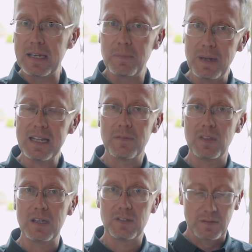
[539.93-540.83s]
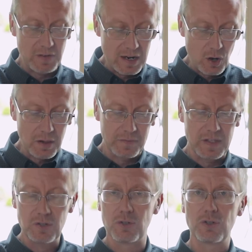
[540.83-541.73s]
and many of these, if not all of
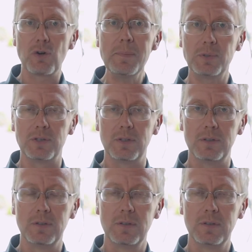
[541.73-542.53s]
these, are scriptural.